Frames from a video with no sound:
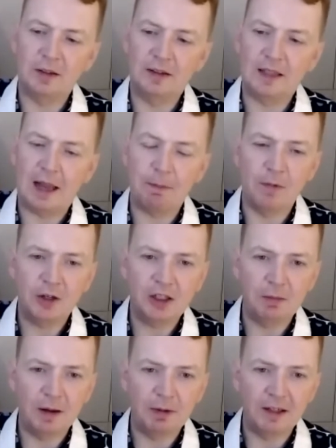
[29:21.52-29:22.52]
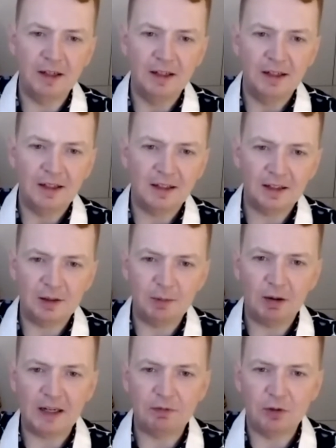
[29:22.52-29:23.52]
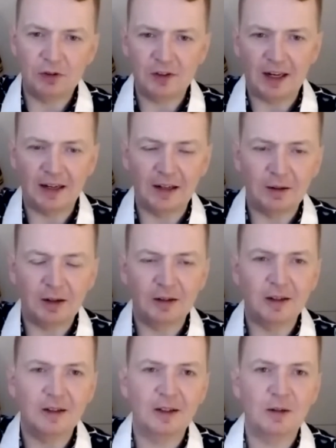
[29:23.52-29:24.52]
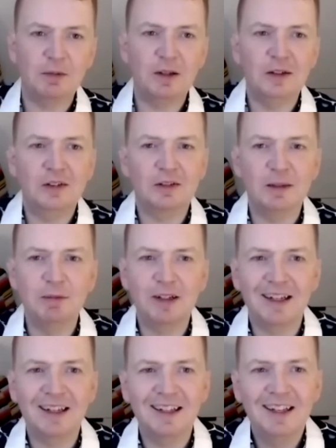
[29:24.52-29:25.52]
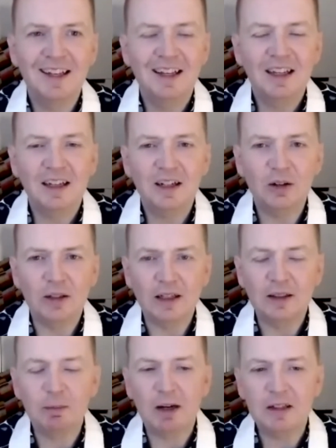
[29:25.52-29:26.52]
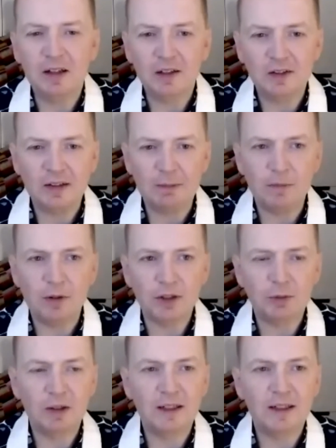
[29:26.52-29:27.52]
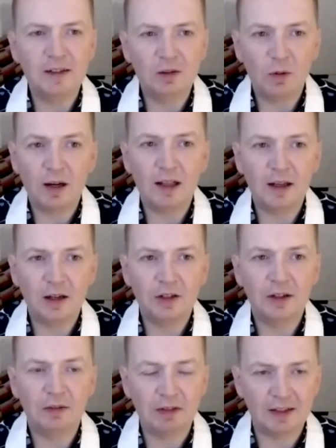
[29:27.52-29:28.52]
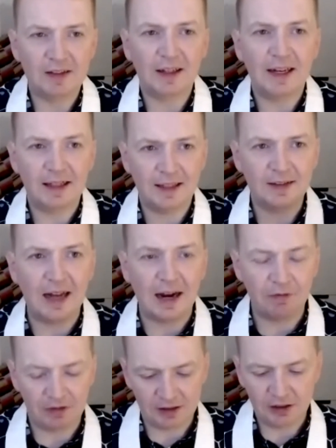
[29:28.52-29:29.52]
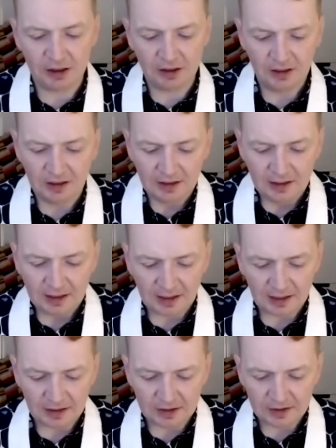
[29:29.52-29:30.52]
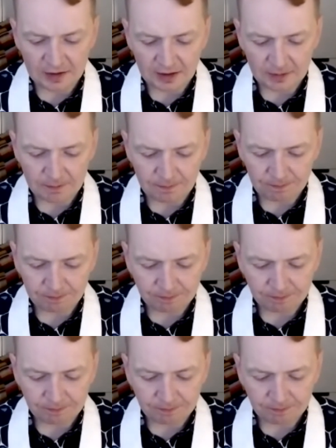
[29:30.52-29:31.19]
that much maybe. You probably have no scale on a computer screen, but that might not seem much, but it is quite a lot. If that's an average. And